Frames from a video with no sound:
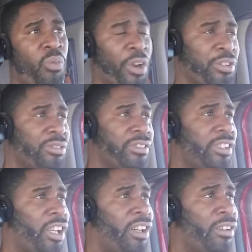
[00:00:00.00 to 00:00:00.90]
When
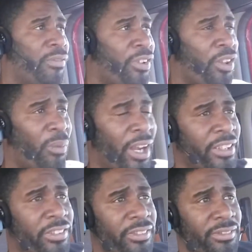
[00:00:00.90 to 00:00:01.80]
for the
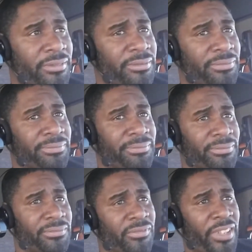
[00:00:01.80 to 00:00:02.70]
ones
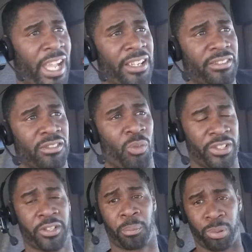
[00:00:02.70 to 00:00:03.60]
that
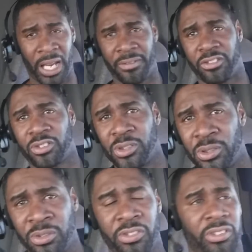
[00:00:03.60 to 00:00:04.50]
went to private
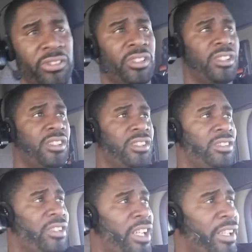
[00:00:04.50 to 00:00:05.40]
schools,
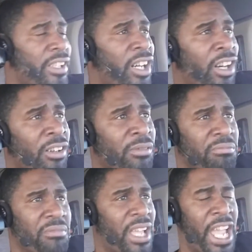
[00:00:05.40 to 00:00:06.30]

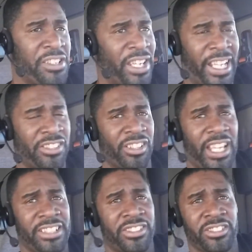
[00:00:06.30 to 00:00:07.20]
and you didn't get your
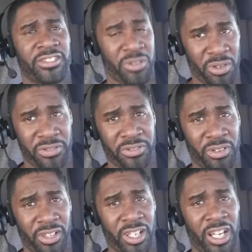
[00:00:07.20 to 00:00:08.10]
license through
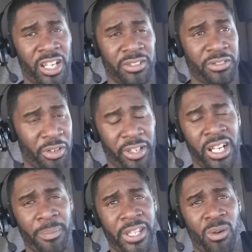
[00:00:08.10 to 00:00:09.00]
the
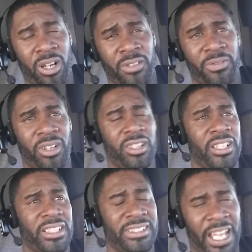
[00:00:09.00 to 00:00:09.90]
company you're working for,
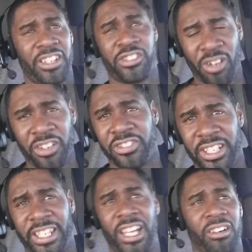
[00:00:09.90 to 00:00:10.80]
that is your
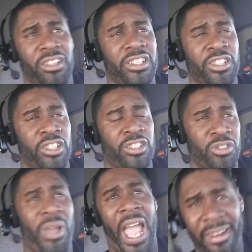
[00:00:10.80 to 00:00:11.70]
CDL.
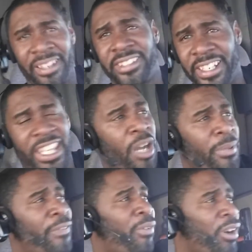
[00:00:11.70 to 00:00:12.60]
You had that CDL
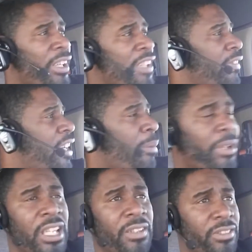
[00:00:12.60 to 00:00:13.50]
before the
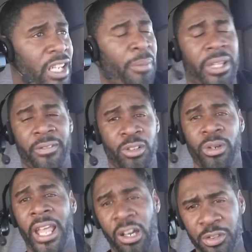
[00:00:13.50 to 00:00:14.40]
company even knew
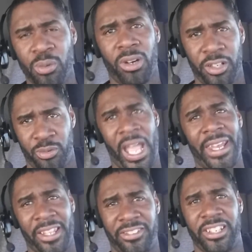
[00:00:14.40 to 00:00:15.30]
who the hell you were. You
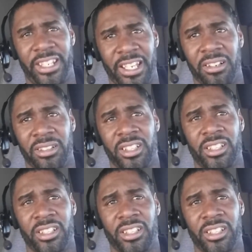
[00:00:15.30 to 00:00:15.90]
had that CDL.